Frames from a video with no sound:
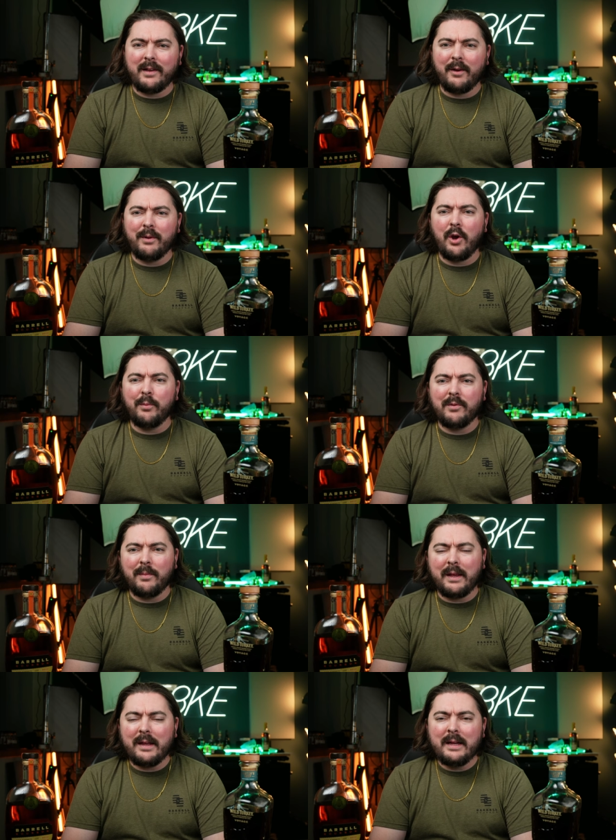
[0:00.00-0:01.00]
as I would hope to
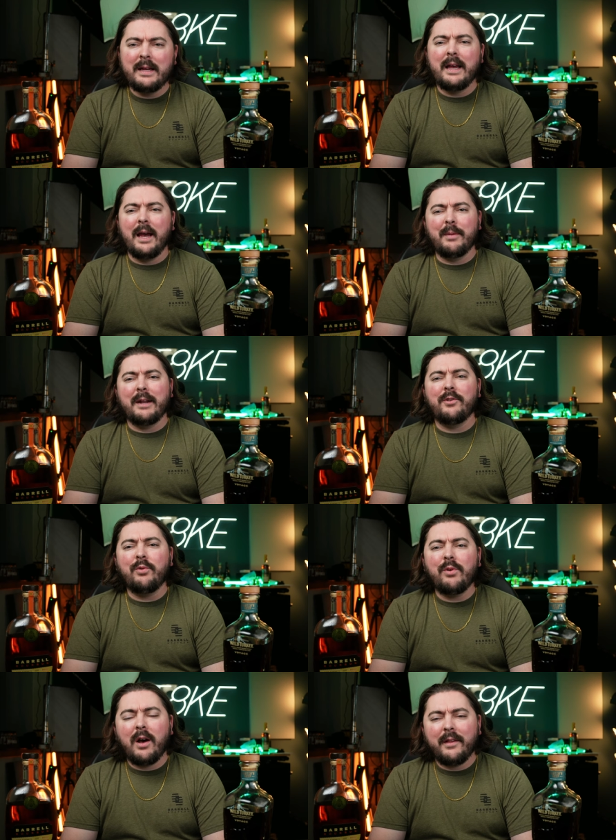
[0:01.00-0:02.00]
be, uh, but I
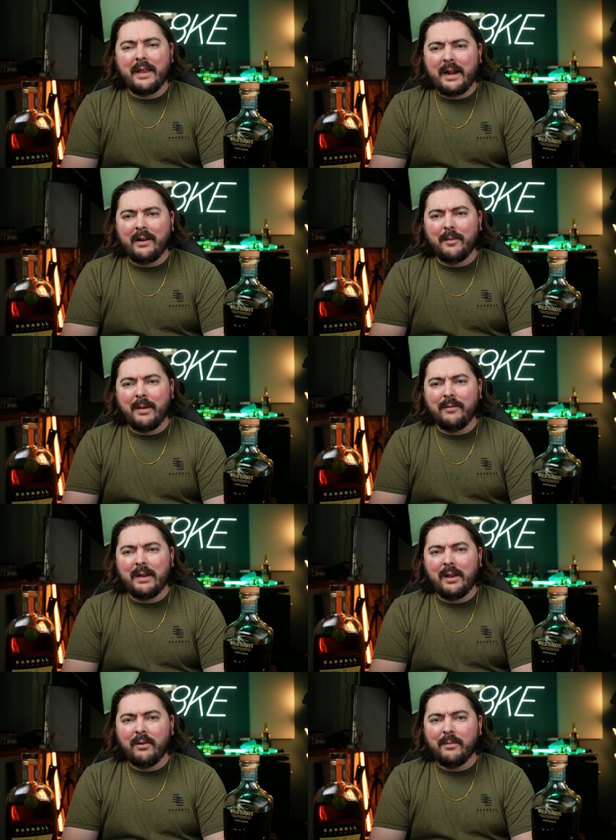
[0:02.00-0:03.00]
do call that out in my
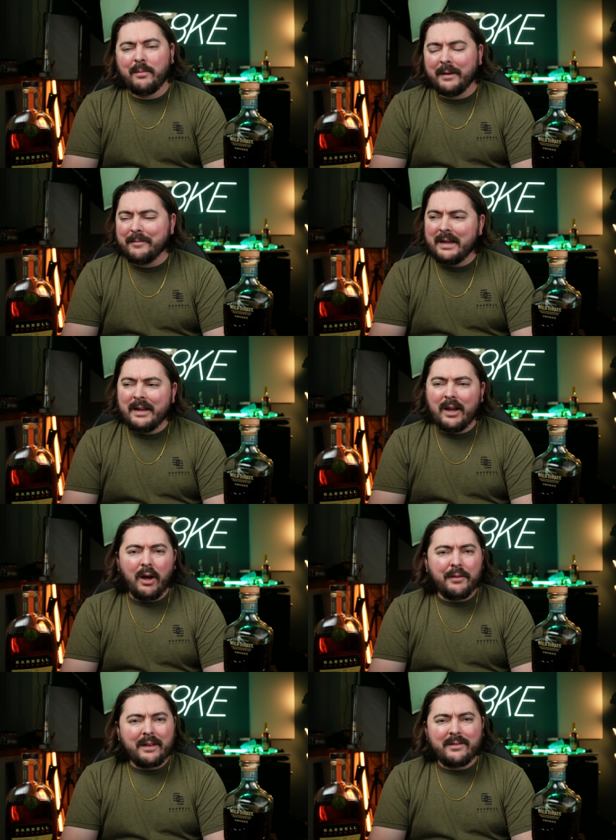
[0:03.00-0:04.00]
video. But
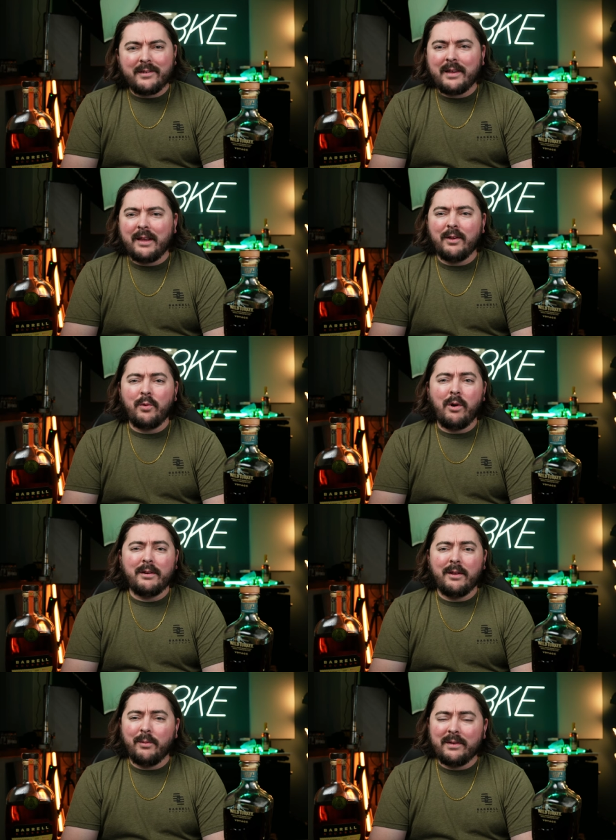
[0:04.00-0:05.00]
all things aside, the
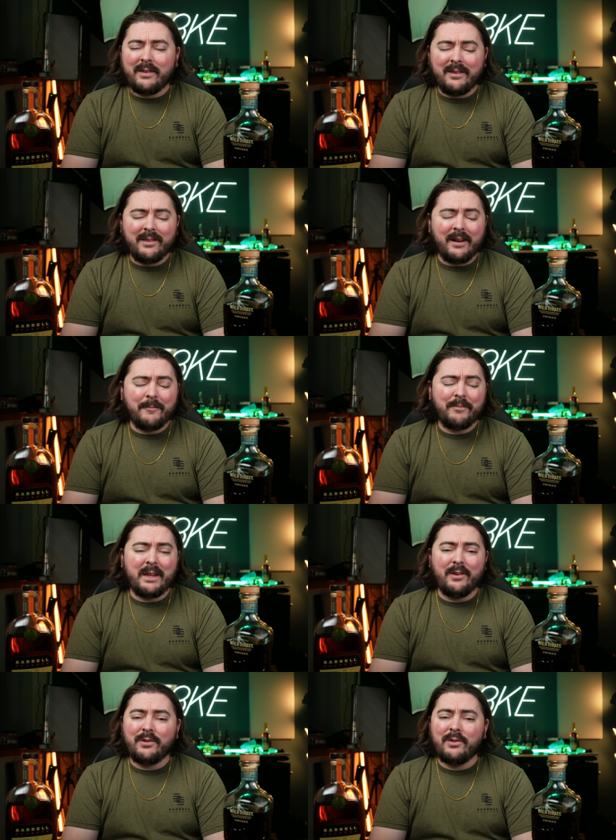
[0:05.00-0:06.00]
quality of the whiskey is there.
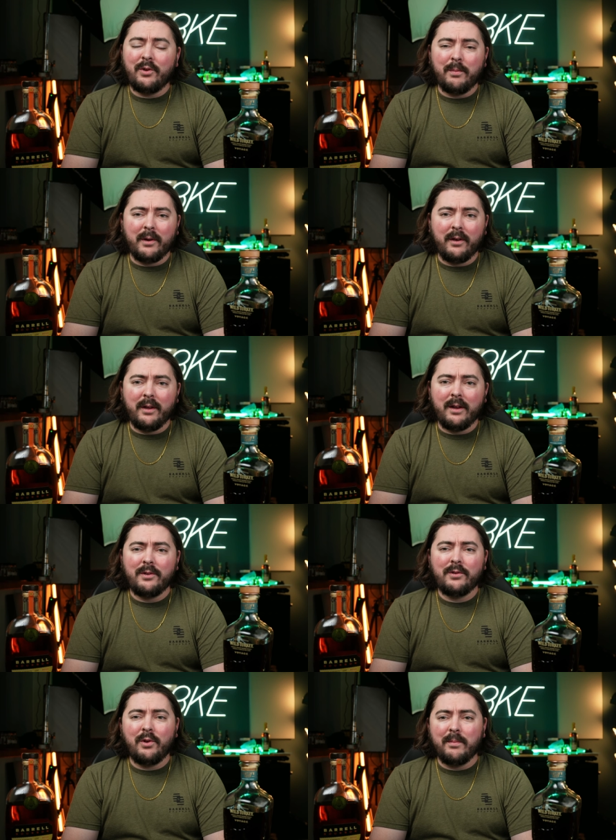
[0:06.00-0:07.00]
It is super good,
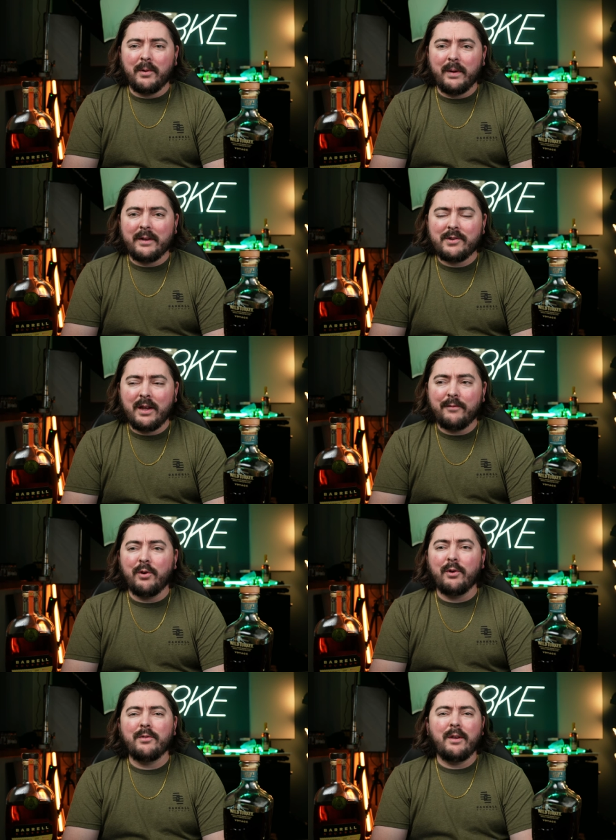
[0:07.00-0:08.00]
super rich. If
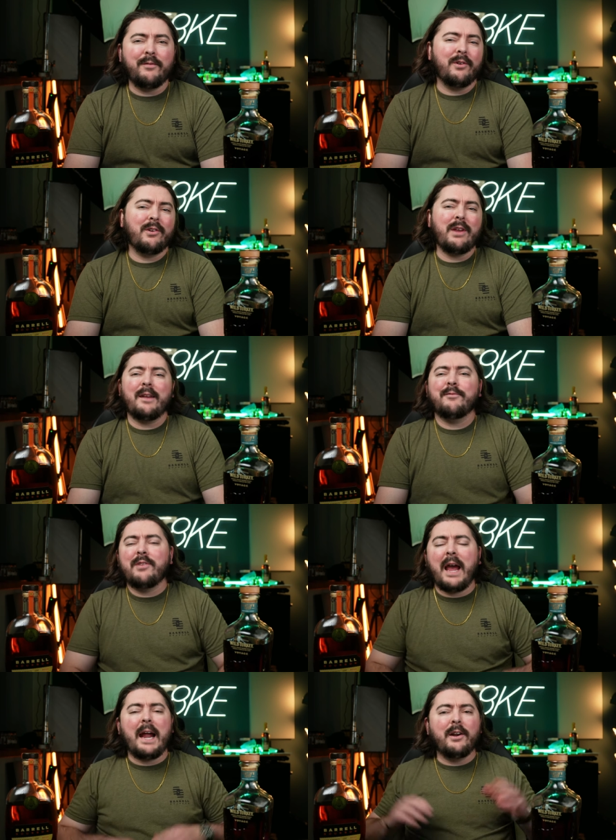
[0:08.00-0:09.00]
you're if you're kind of
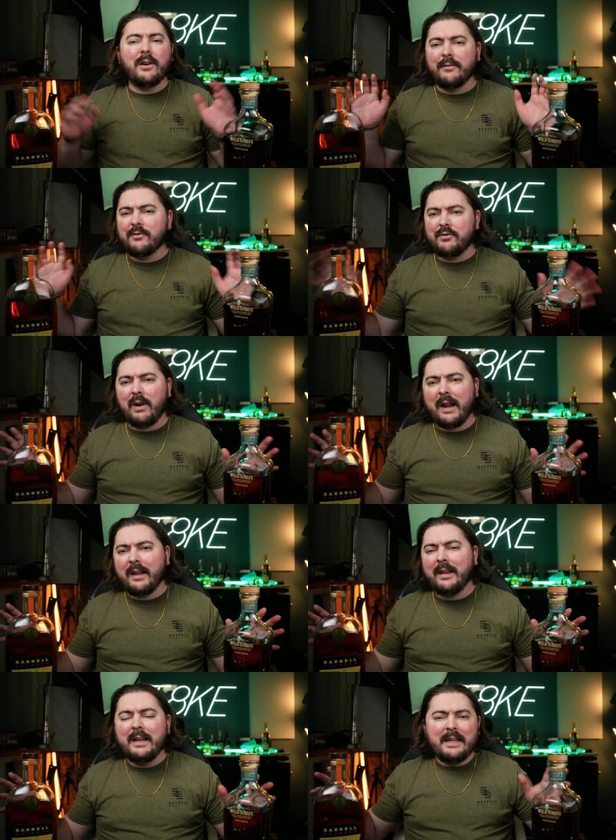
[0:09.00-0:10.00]
tired of trying